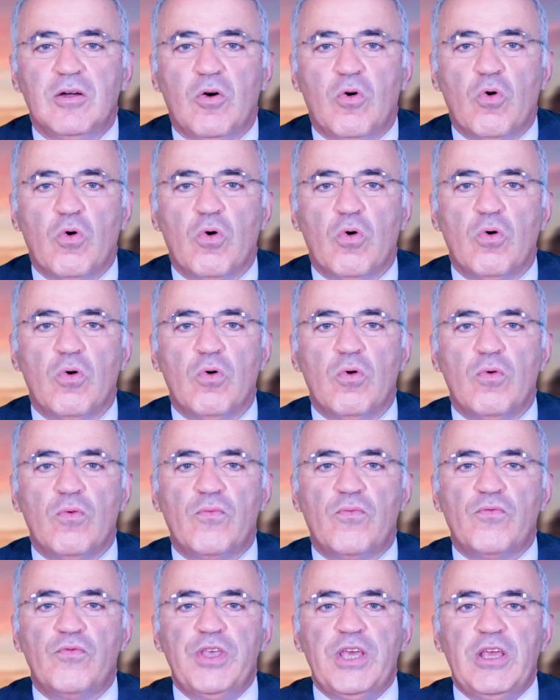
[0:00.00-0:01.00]

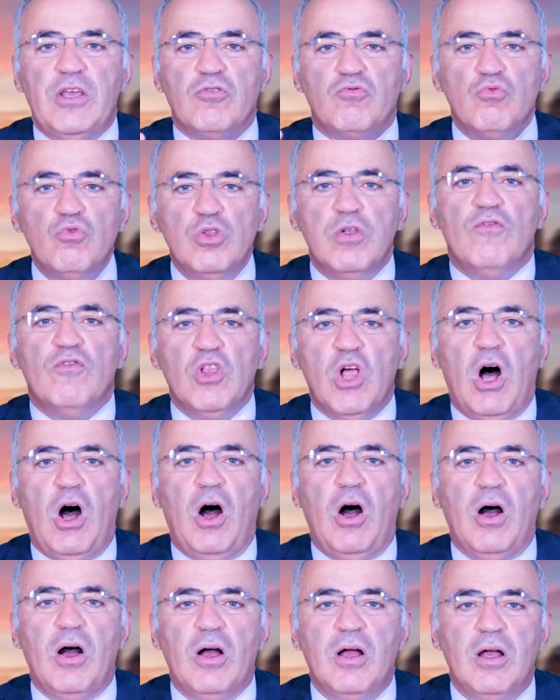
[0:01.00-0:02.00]
of the rule of
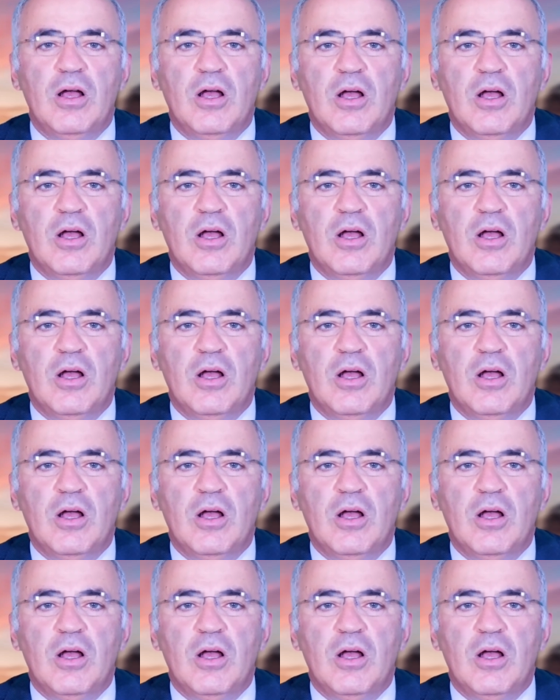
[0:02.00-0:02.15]
law,